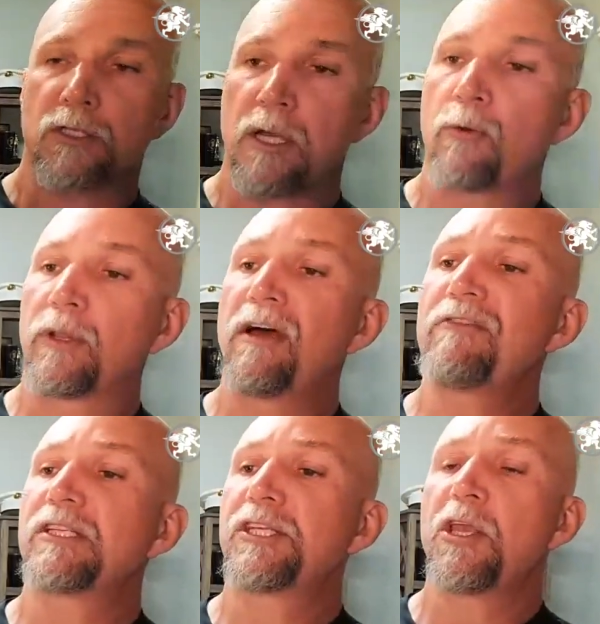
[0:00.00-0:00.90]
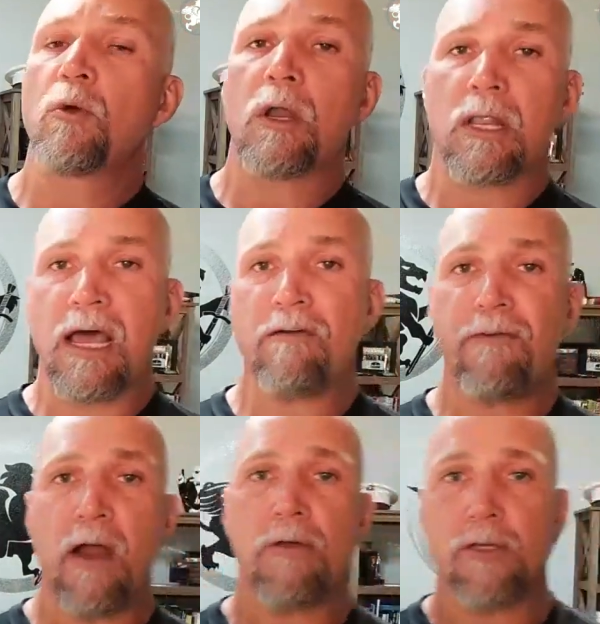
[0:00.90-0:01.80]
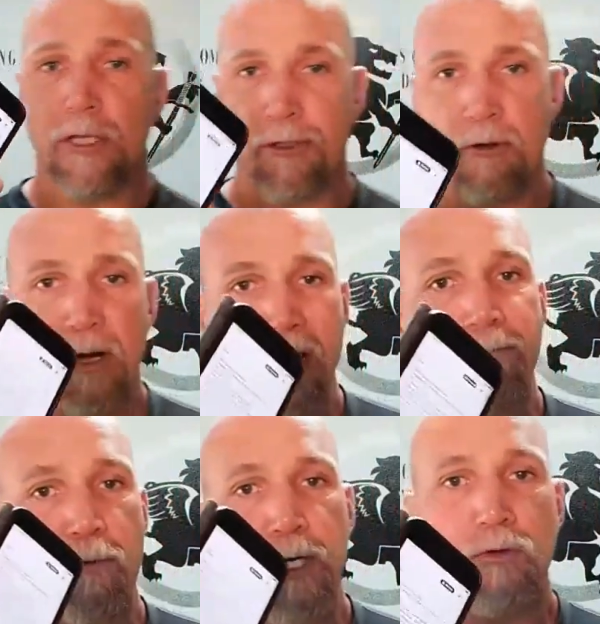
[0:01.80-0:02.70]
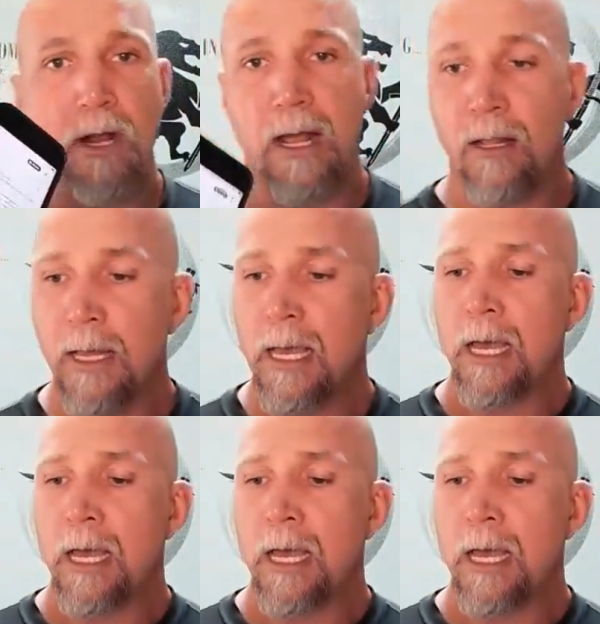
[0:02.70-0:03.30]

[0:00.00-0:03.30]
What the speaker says: So I would love to see you on LiveFire. There's a 30-day free trial,